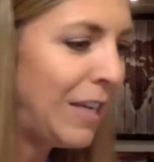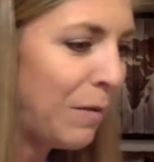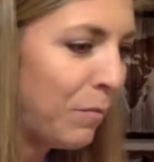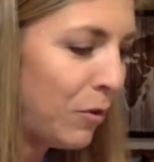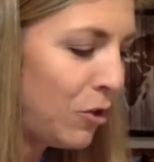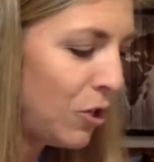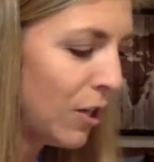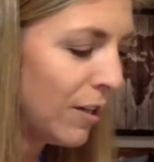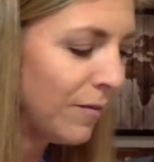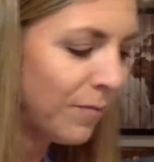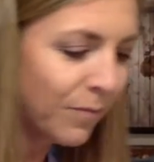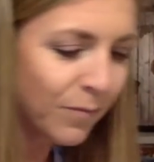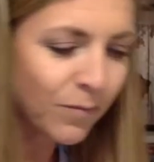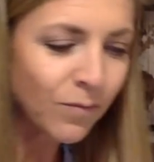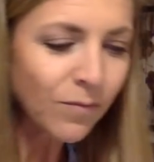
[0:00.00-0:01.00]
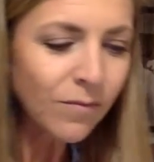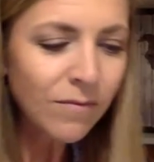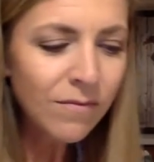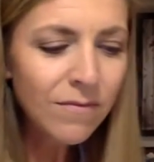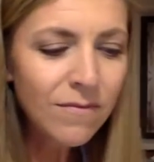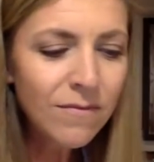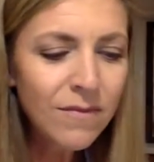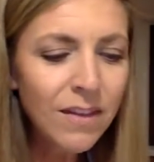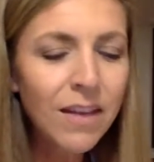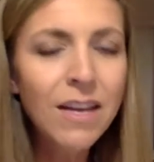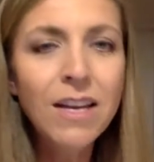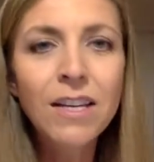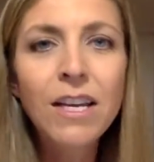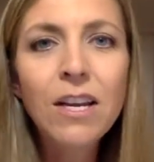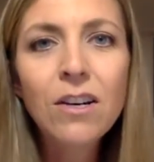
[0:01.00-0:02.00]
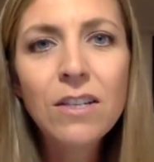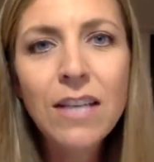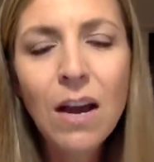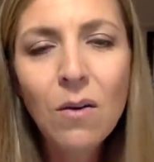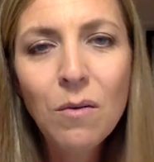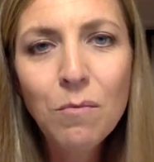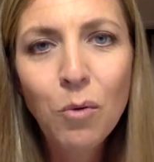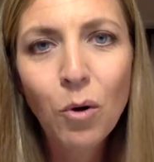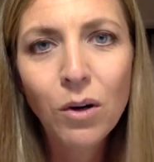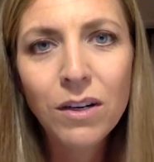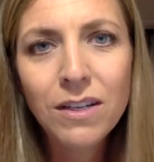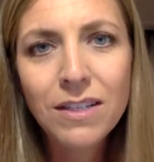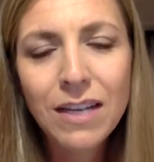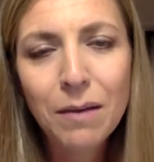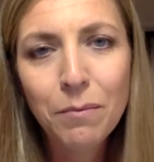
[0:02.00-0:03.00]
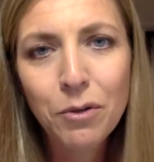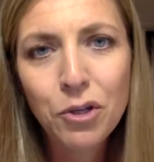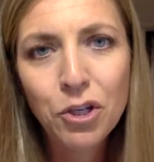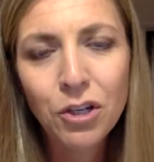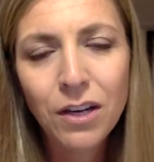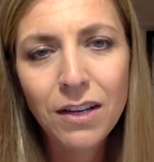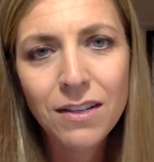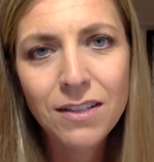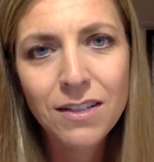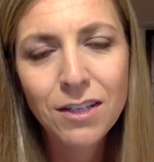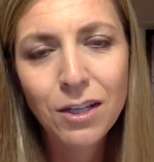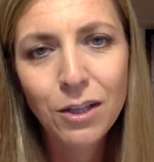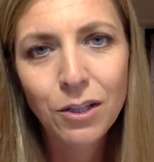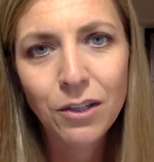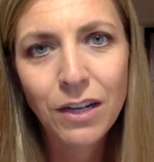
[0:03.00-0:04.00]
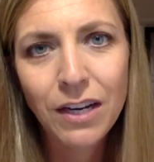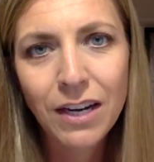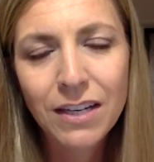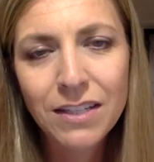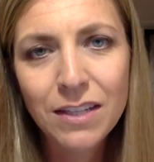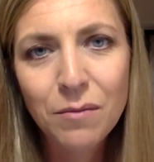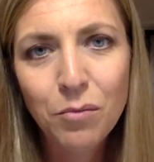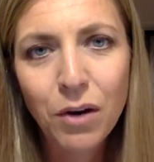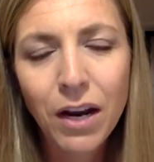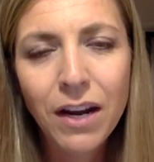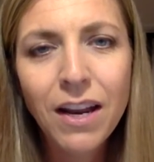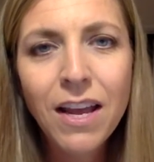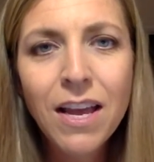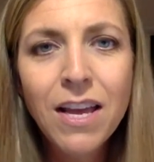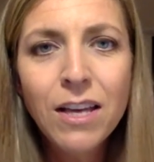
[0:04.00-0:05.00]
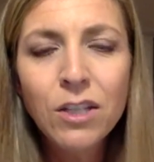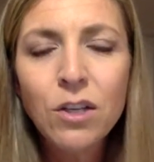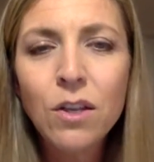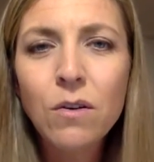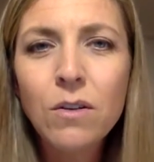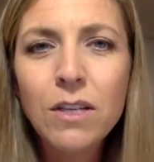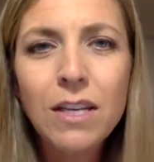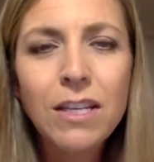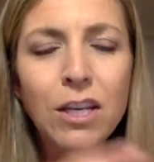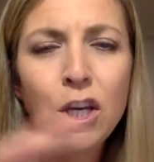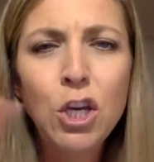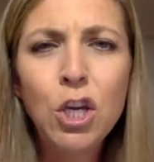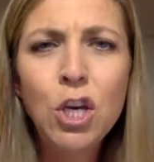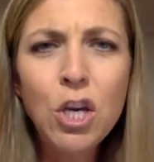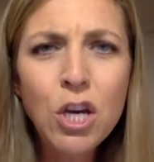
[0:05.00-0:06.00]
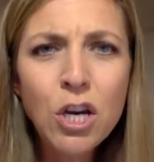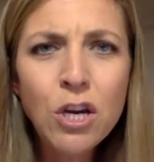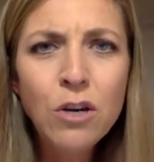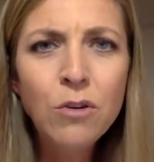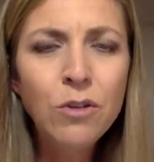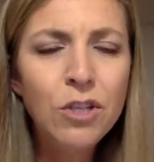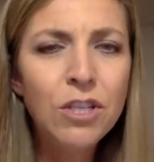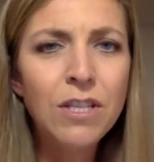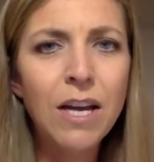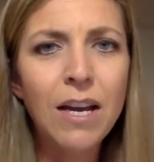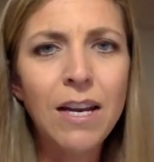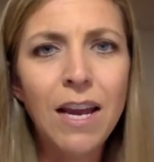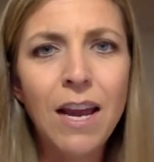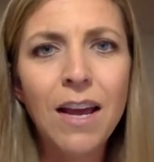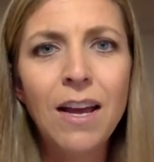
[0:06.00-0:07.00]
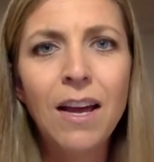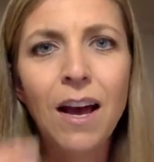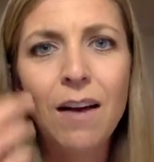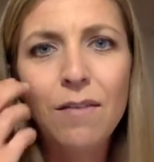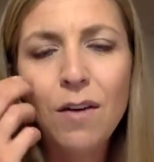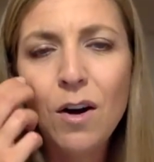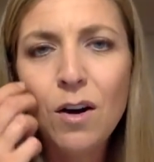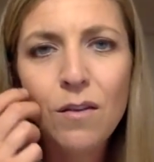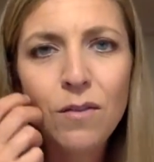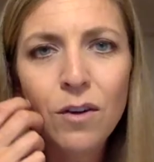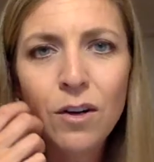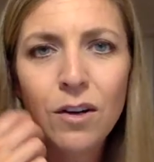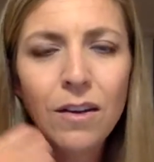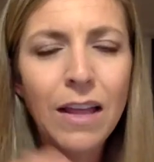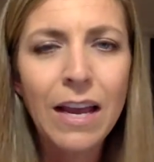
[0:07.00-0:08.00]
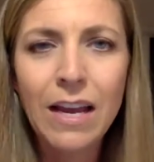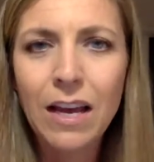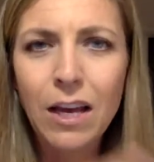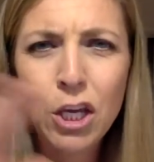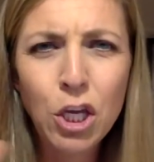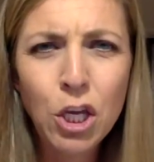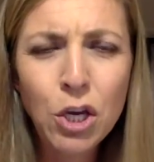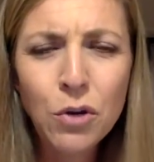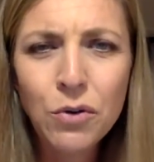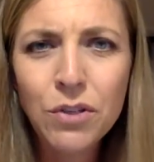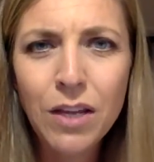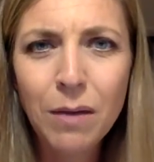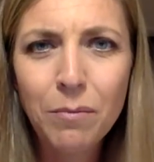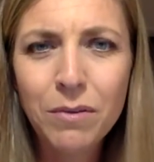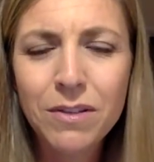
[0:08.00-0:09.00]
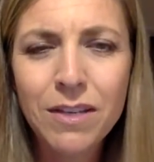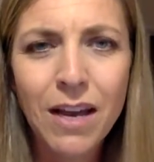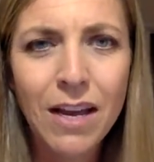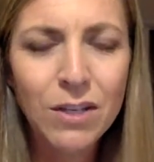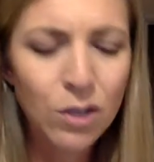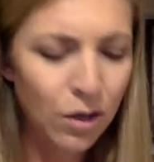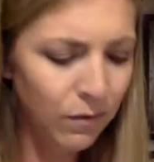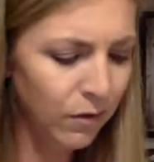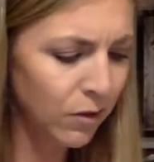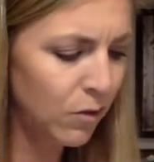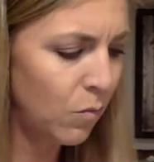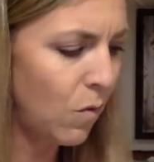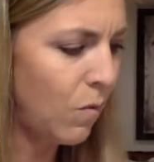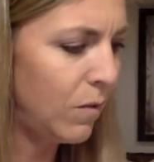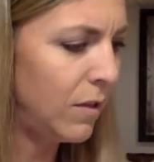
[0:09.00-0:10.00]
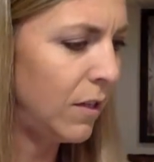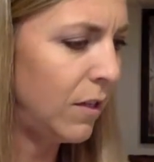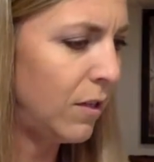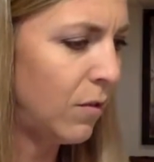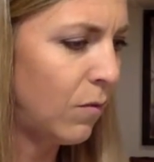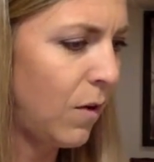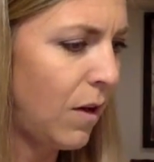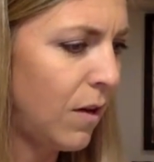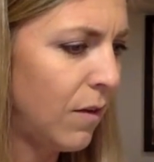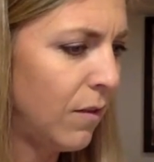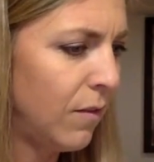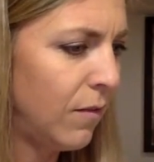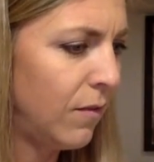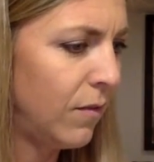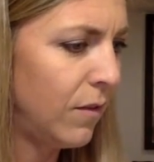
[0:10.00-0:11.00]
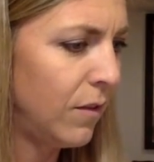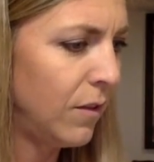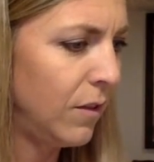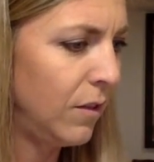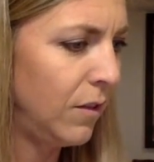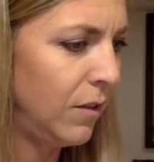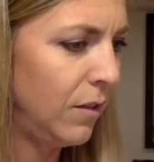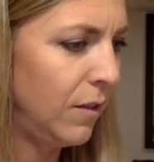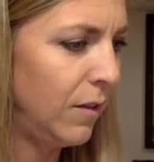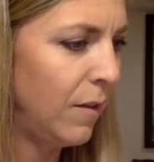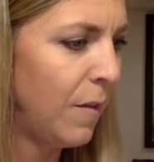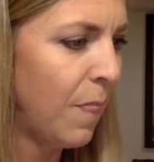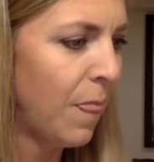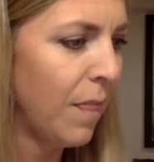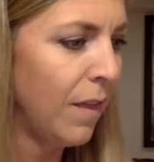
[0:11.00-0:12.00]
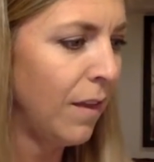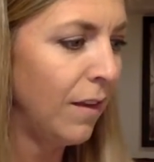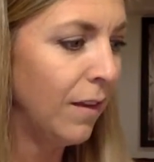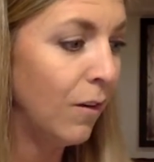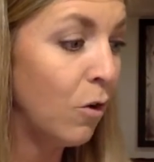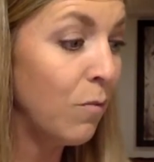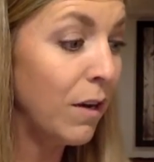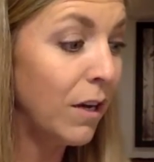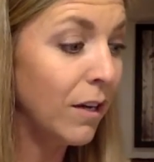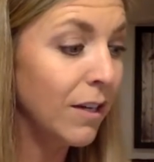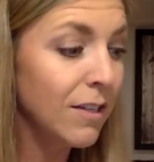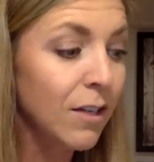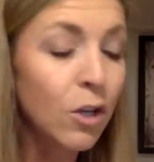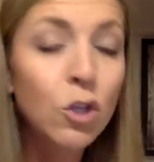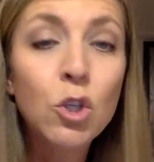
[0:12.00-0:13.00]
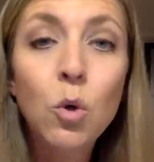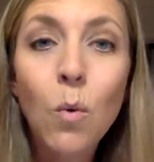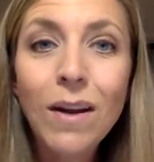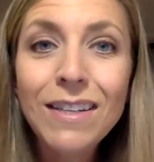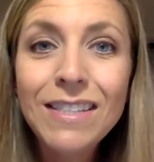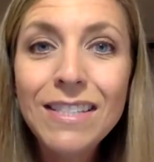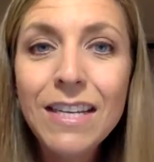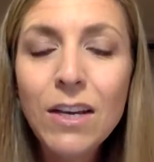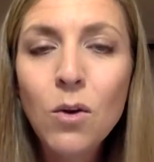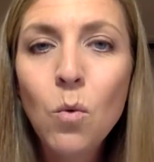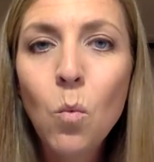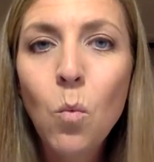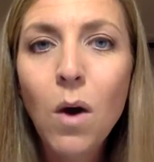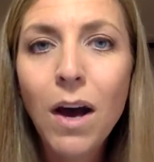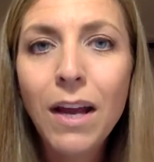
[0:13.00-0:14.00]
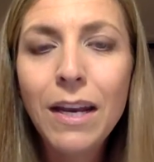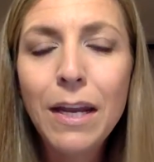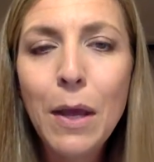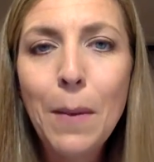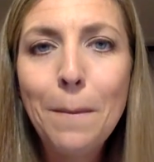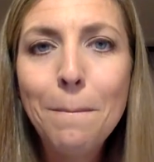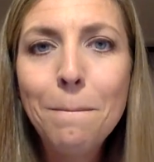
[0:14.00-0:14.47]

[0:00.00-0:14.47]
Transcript: temperature. Here's how important temperature is to learning and to the brain. So there was a huge study of over, a huge sample size, over, 21